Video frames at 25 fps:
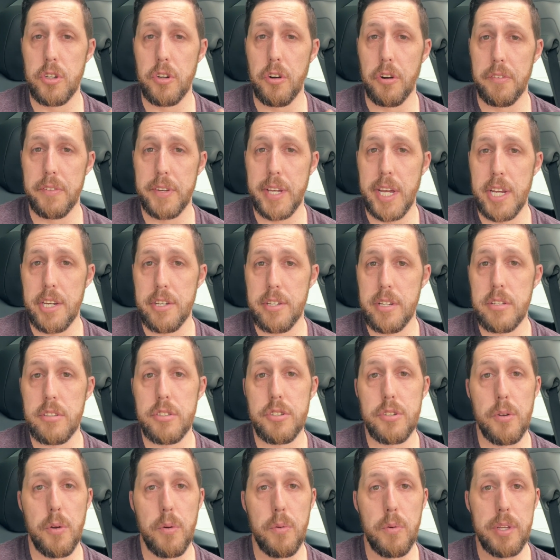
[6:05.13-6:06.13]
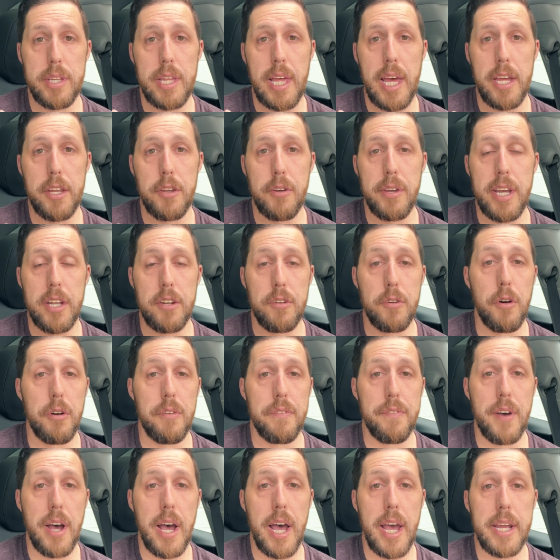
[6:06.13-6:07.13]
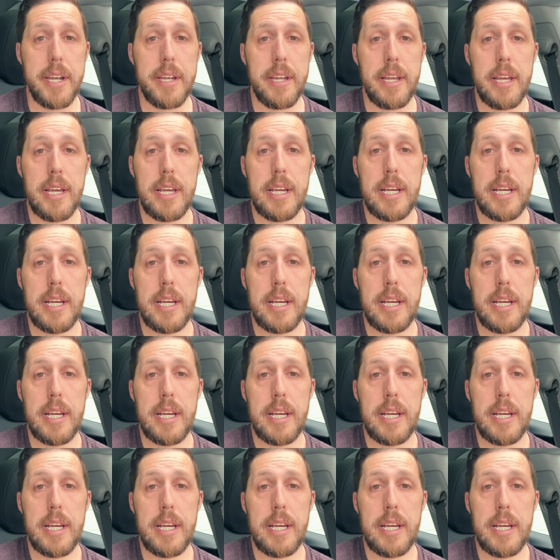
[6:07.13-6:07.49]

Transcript: notifications so that you get notified